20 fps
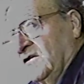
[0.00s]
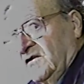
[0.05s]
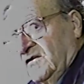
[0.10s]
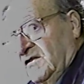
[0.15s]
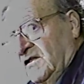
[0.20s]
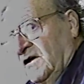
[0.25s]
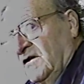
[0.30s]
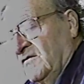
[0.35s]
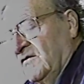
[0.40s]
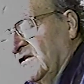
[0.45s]

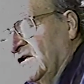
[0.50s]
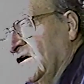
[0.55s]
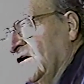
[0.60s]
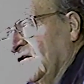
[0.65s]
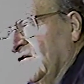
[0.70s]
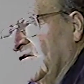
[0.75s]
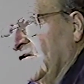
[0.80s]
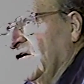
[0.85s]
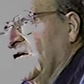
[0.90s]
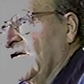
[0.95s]
Down
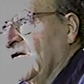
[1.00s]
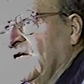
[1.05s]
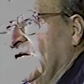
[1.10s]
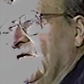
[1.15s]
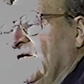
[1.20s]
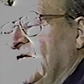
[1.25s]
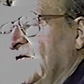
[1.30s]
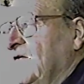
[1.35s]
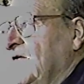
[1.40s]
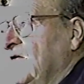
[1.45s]
there,
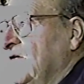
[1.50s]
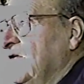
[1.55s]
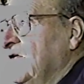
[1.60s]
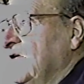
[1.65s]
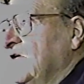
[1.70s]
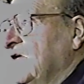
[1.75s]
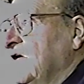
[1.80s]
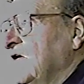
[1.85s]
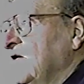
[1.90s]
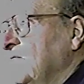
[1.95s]
yeah. And
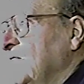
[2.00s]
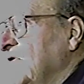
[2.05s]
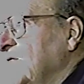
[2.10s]
he came